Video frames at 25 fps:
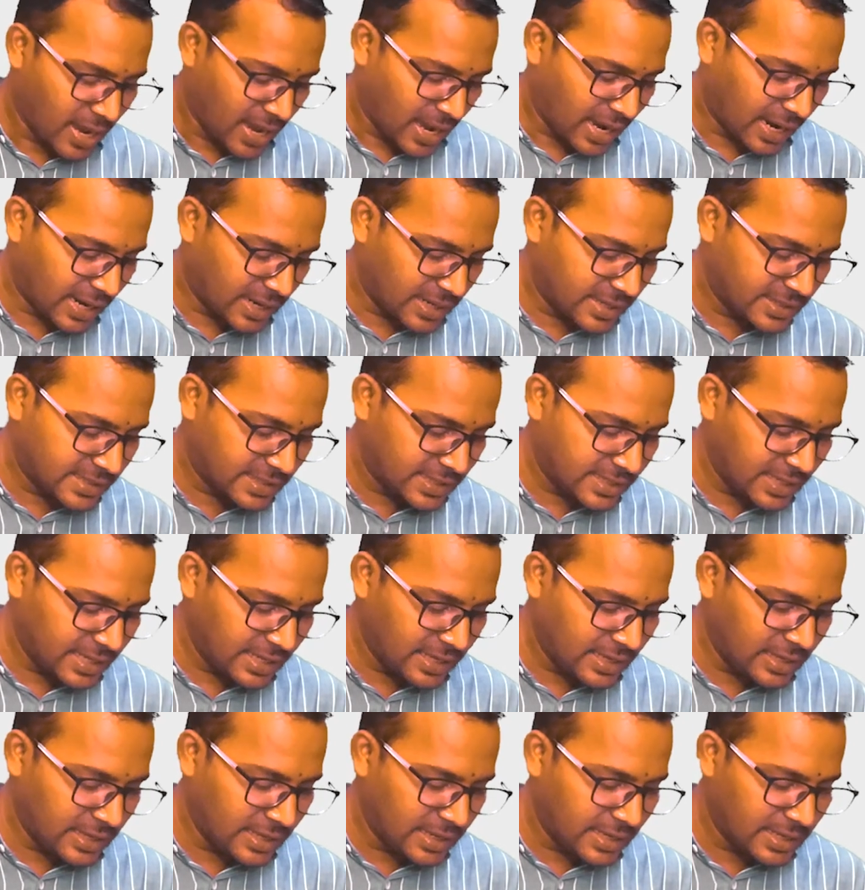and
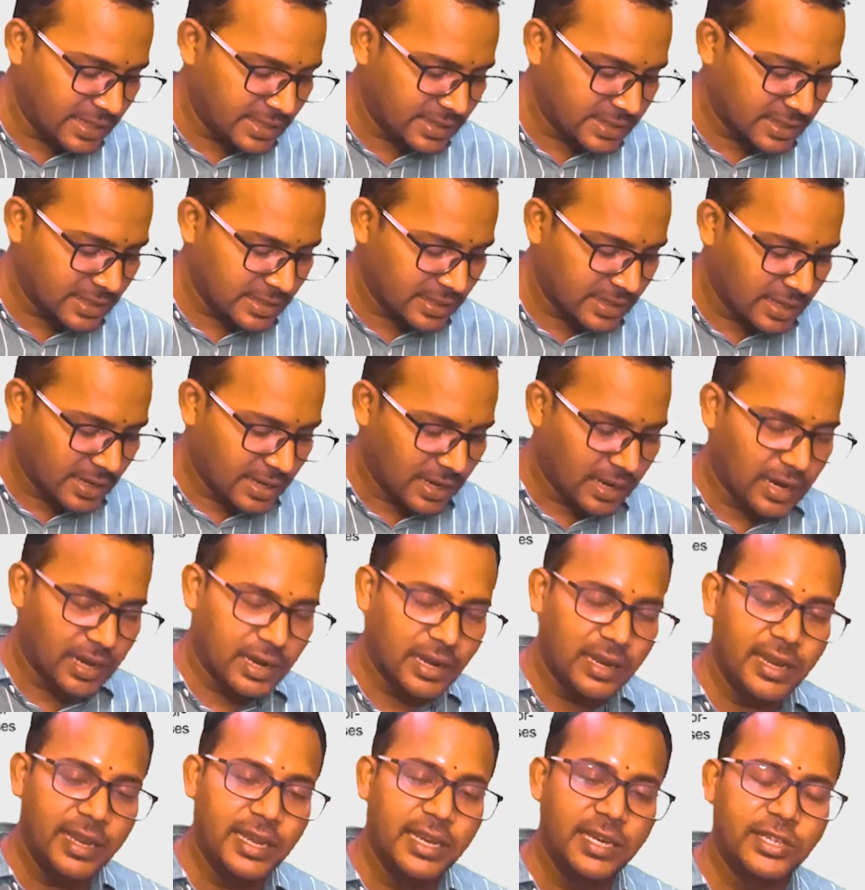C is a
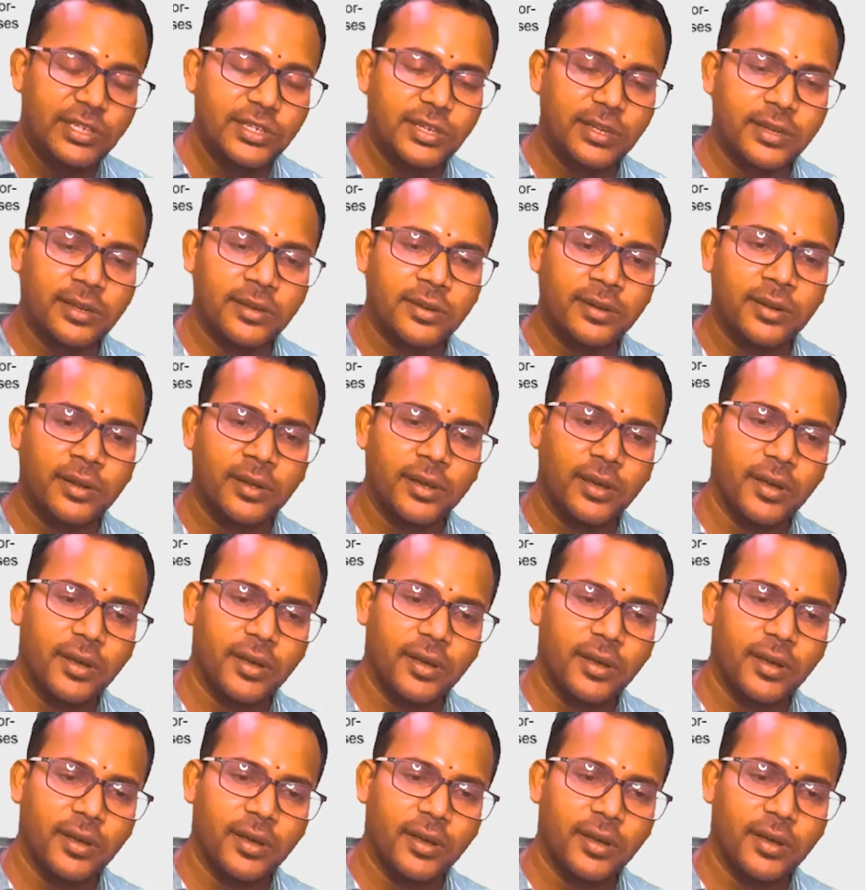lesion